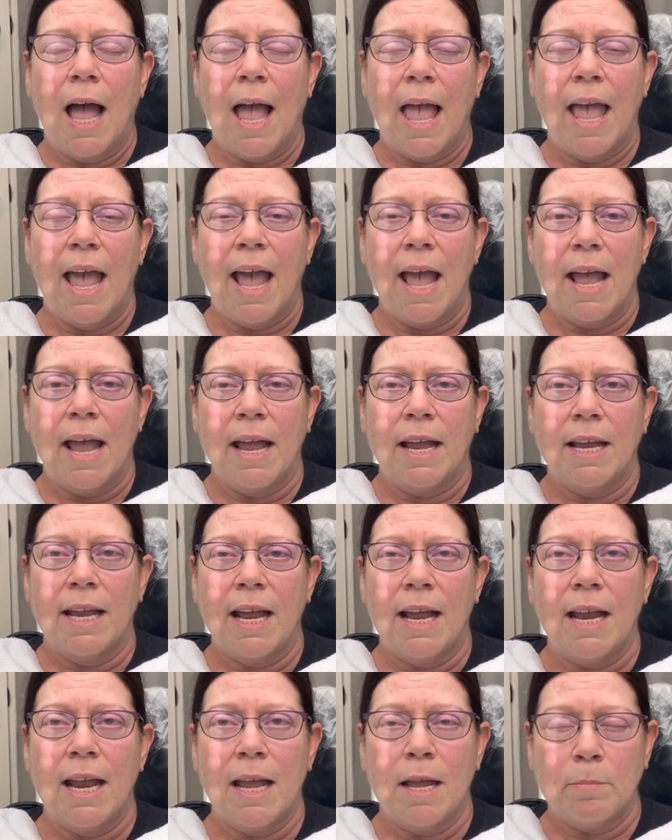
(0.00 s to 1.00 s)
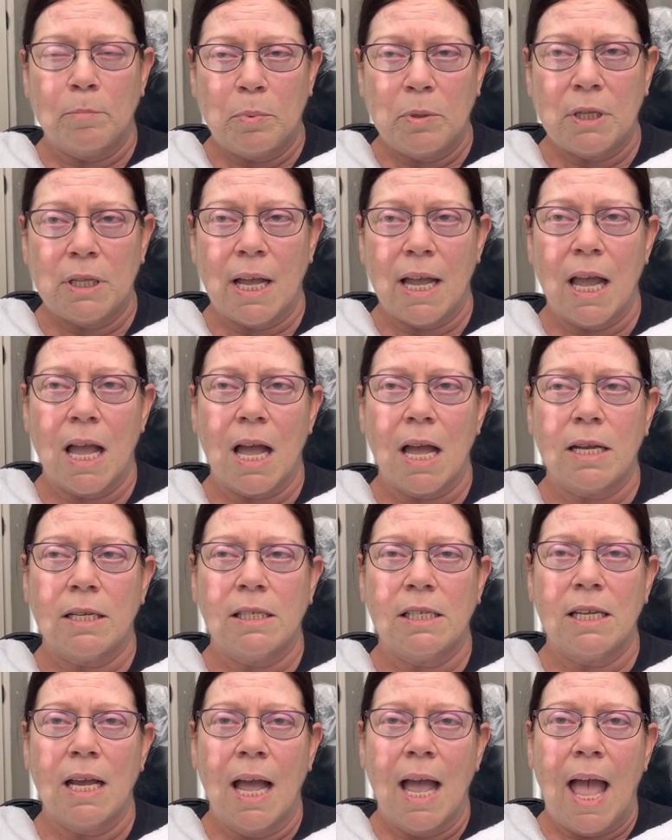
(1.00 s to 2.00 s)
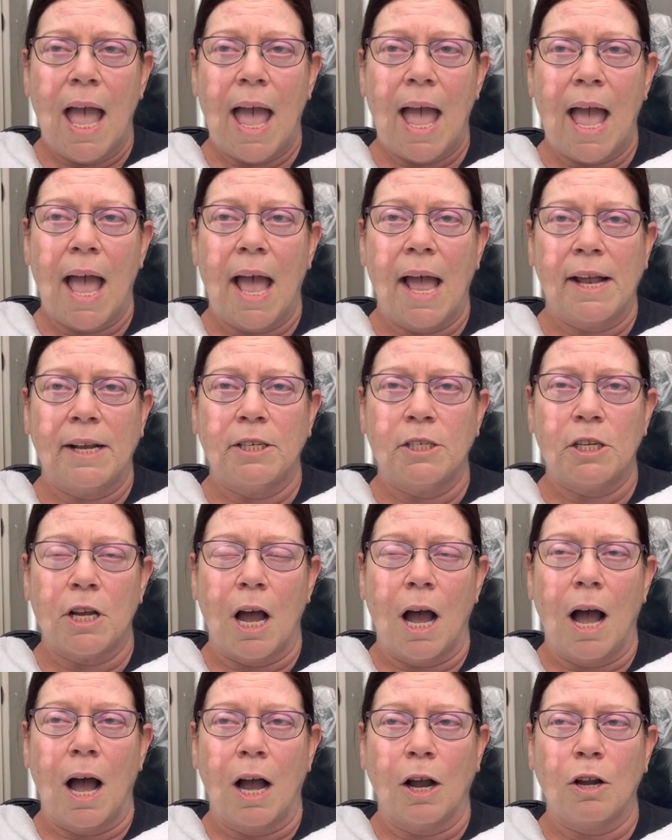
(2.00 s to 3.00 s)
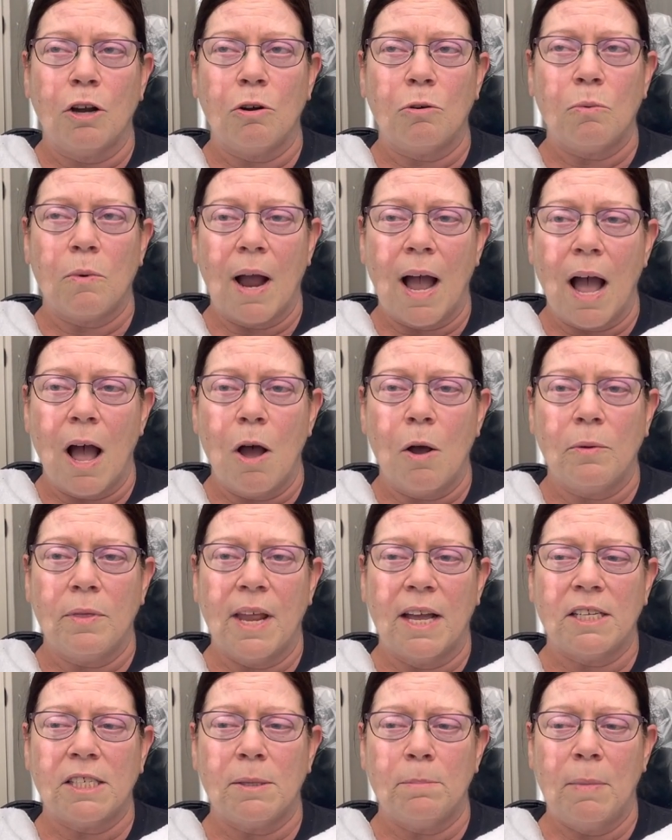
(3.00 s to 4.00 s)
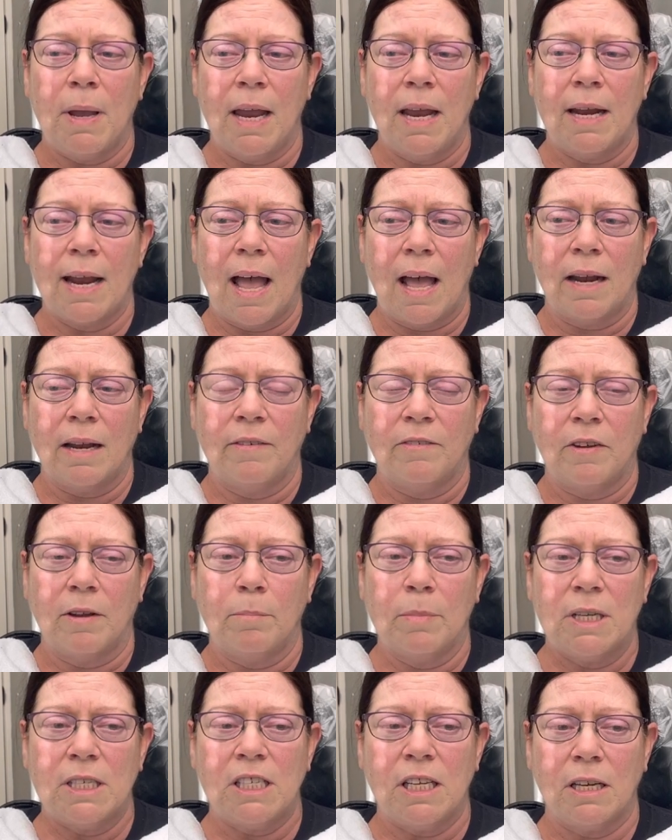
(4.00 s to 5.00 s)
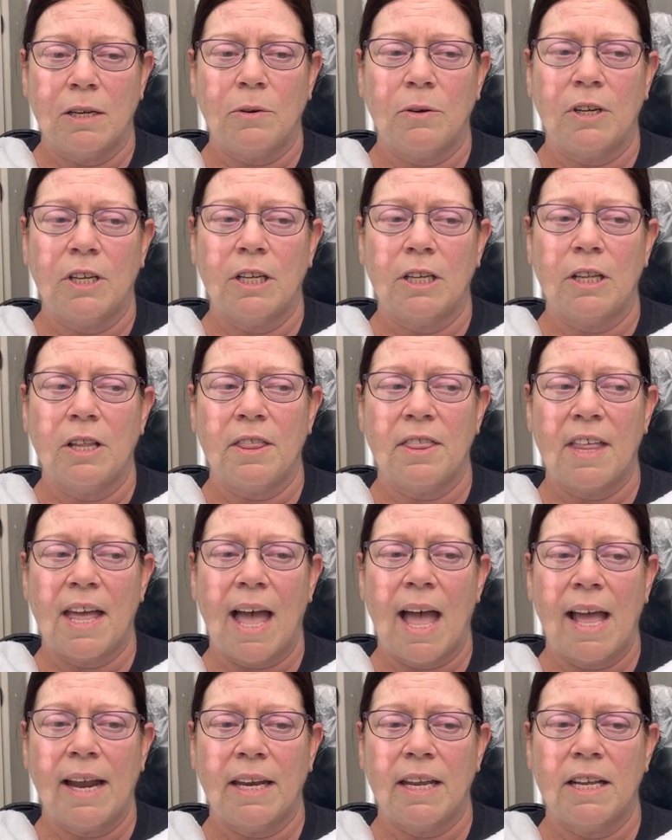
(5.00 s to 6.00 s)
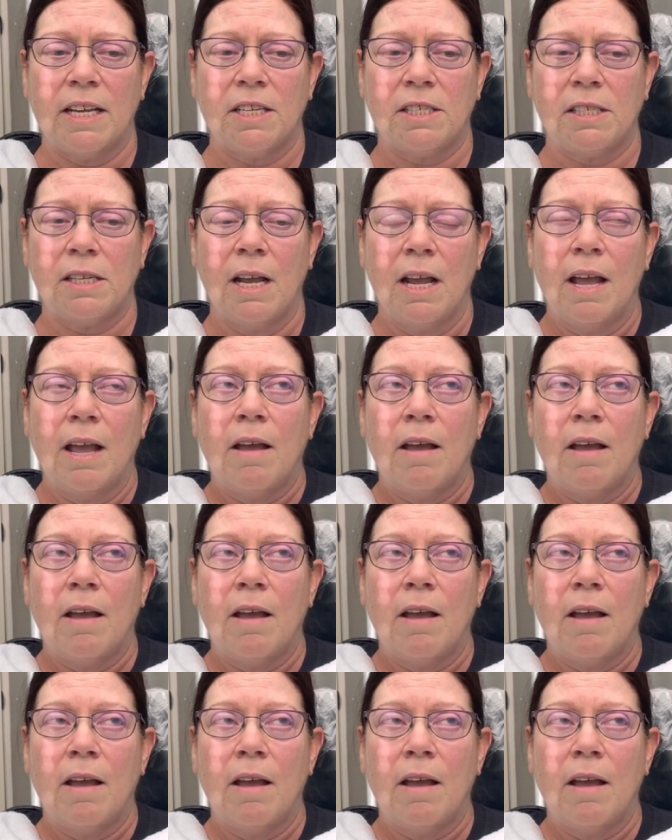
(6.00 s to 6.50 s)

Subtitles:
a implant and a crown that's made out of a material that is